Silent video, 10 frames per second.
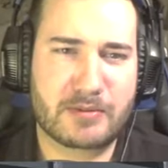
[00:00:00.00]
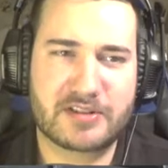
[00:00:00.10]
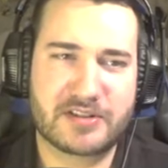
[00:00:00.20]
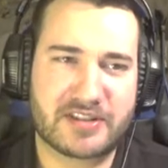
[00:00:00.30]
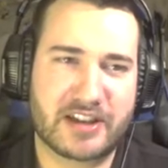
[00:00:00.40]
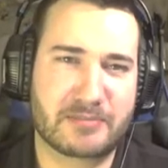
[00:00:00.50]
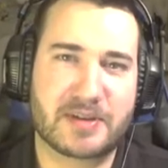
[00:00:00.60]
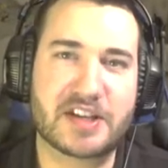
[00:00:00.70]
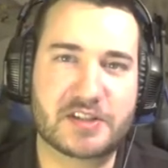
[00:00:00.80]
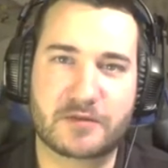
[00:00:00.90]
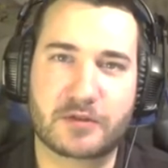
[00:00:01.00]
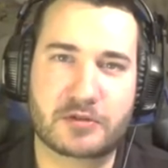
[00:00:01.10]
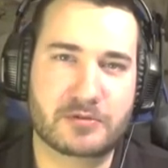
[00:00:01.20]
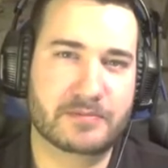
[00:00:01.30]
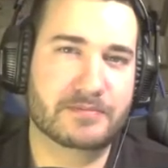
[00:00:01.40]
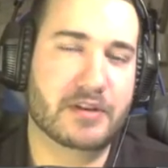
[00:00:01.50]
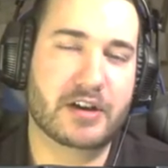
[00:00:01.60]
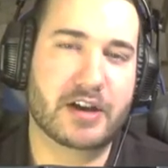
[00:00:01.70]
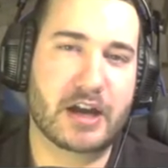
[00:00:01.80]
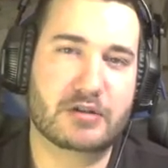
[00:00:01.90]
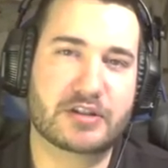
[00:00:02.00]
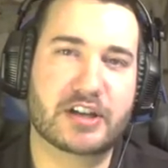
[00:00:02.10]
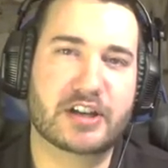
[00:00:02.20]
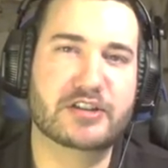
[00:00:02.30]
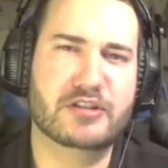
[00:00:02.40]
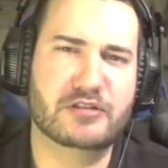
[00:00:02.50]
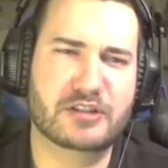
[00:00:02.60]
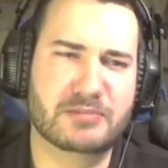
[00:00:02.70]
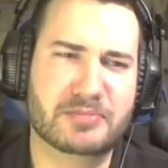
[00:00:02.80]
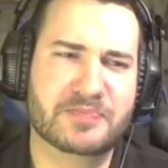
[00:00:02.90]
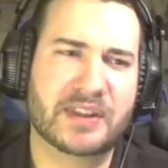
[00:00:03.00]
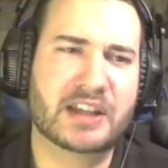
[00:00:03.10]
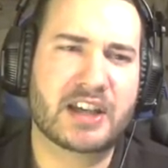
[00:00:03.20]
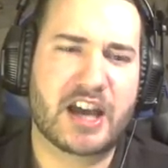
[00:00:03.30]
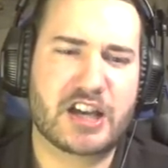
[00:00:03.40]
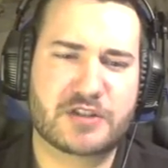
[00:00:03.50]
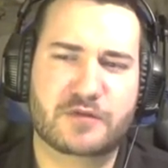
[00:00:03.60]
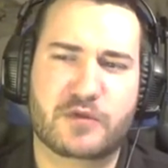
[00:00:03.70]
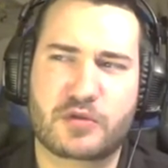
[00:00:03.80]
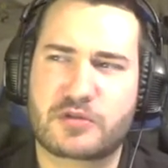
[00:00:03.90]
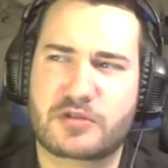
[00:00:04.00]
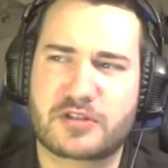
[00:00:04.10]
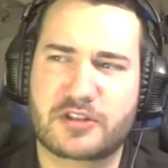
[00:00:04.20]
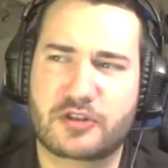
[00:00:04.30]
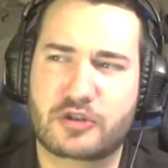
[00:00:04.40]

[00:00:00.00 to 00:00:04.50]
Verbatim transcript: probably just like a peaceful uh, area in Europe. As for